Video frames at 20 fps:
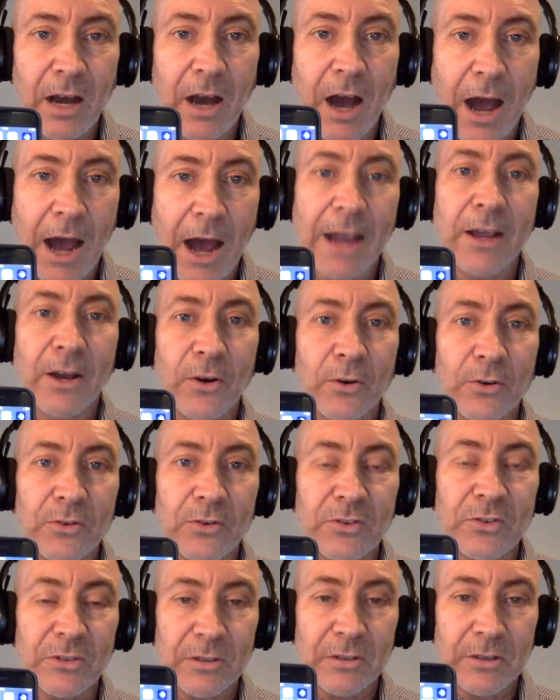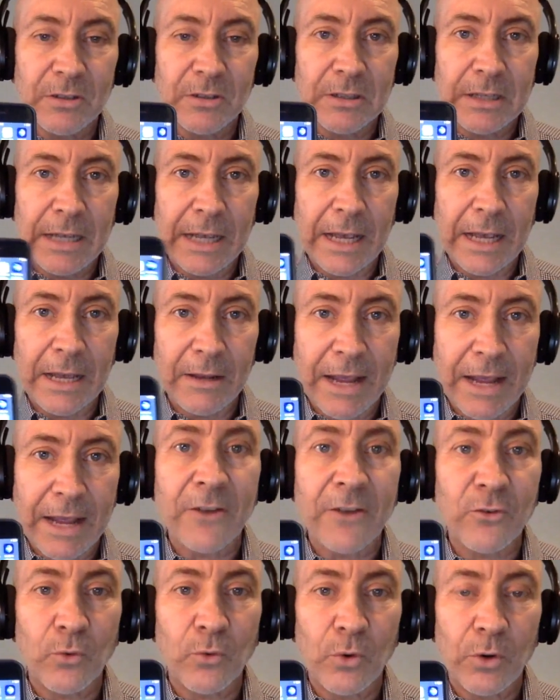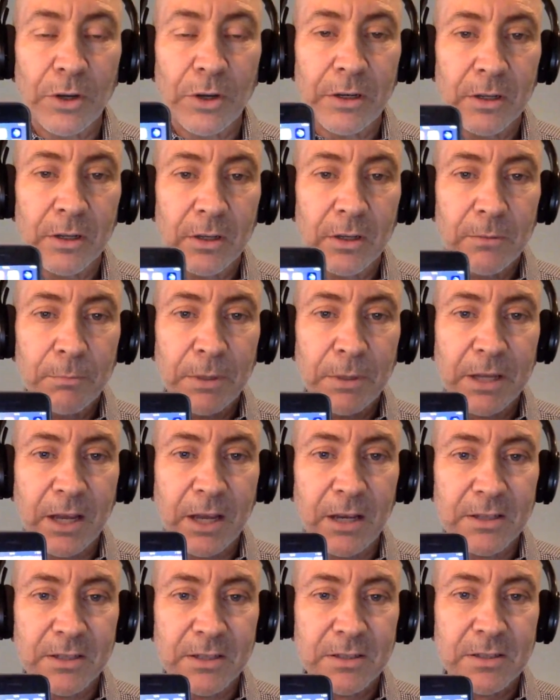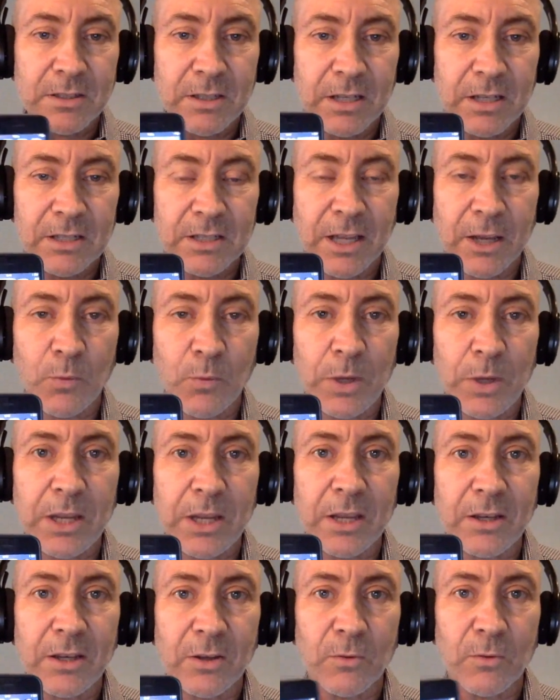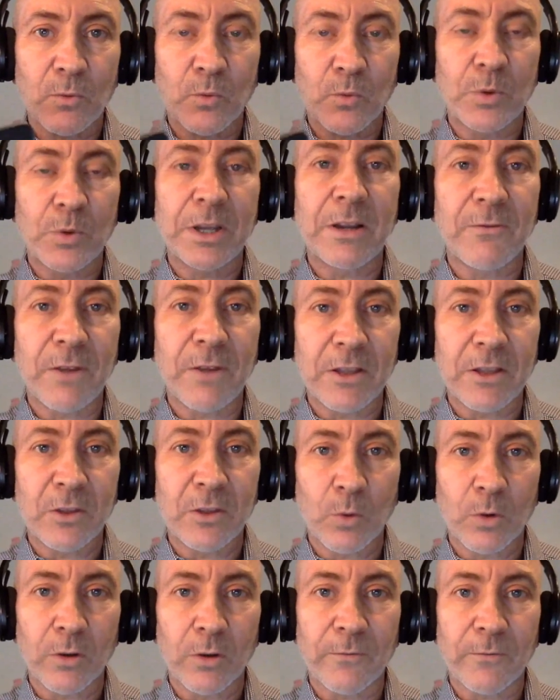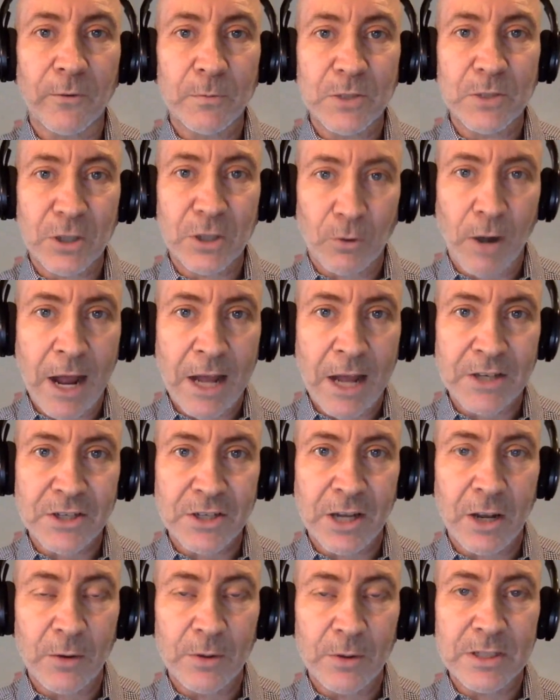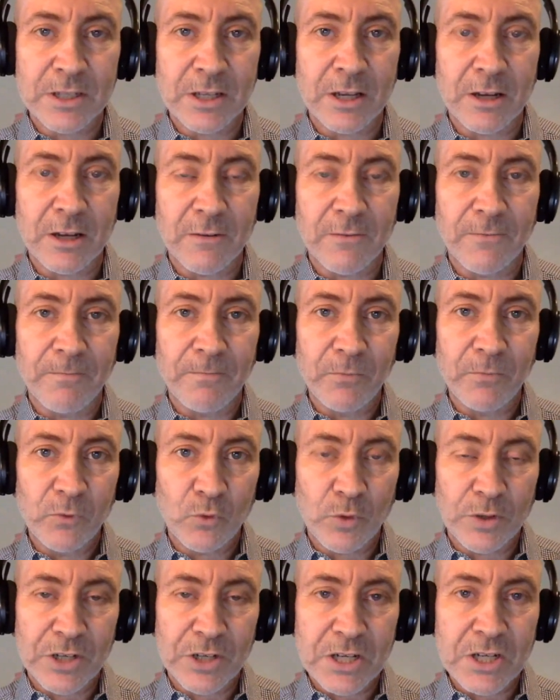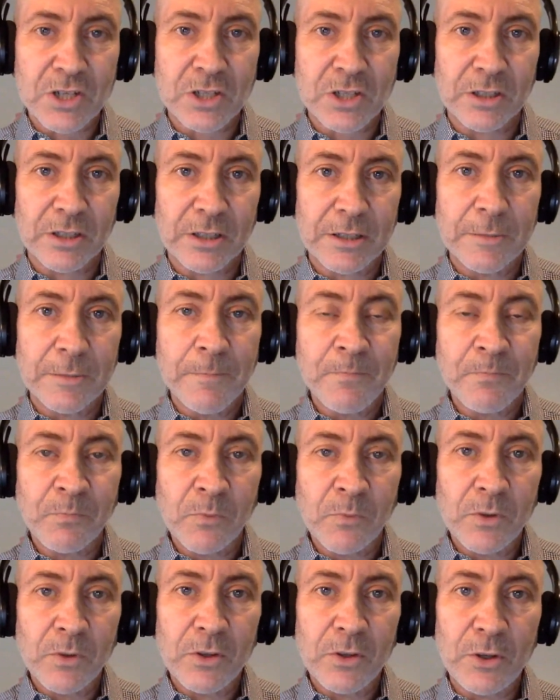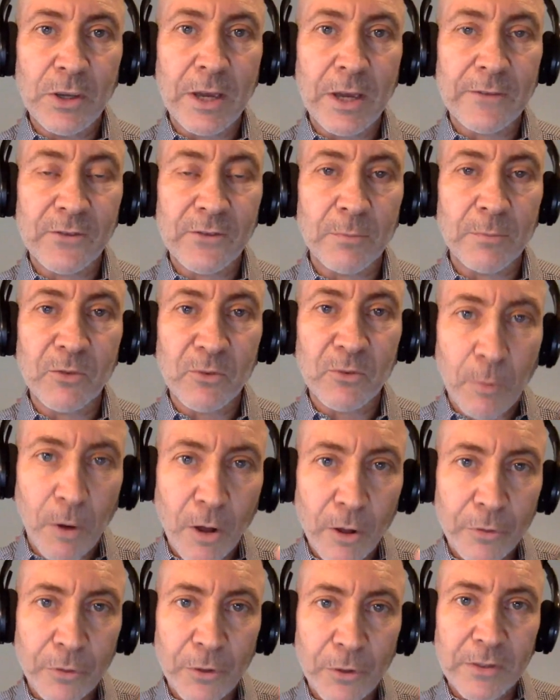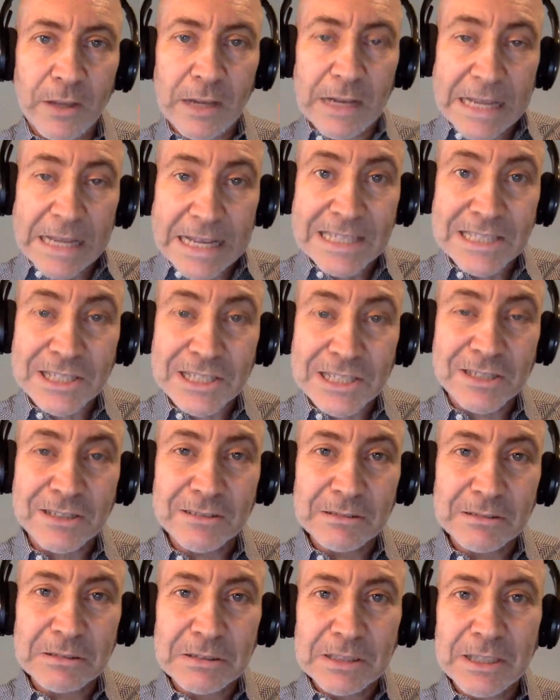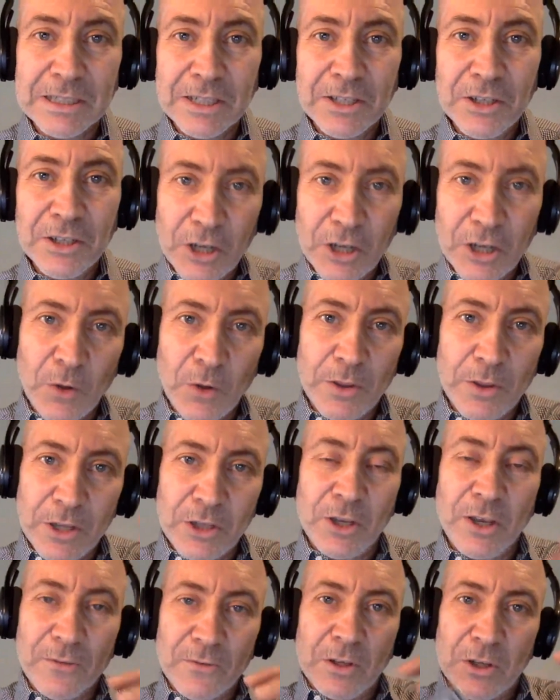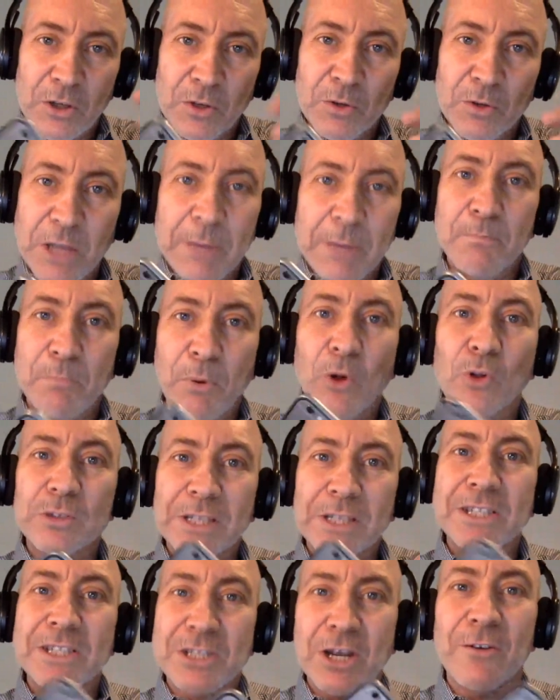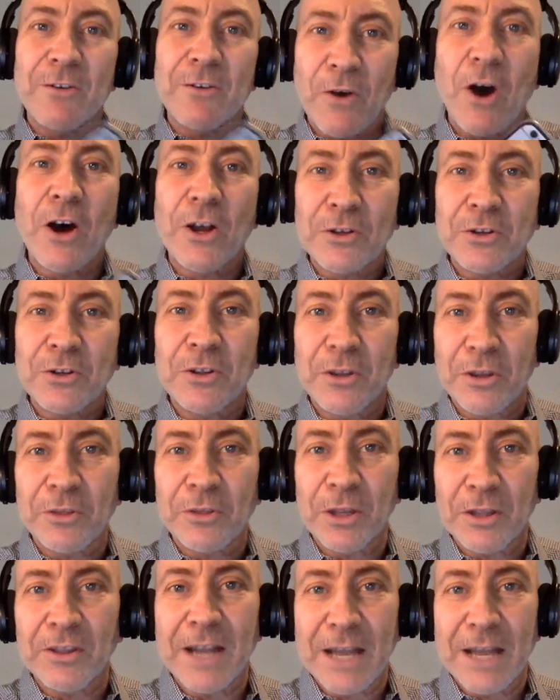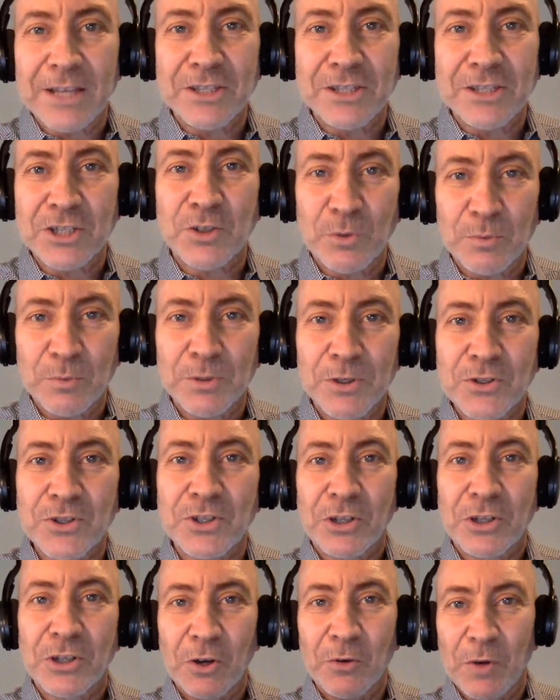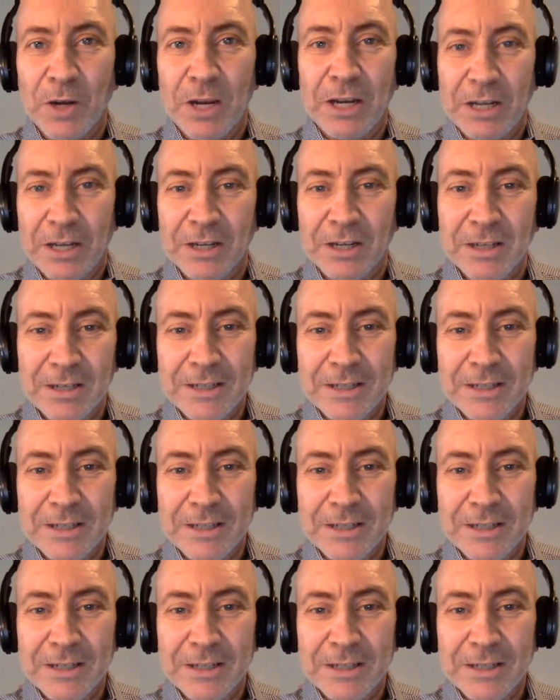iOS and Android, because it's like we get to reinvent the world from scratch now. Instead of traditionally, you have some small thing that hits, and then you keep bolting stuff onto the thing that has distribution already,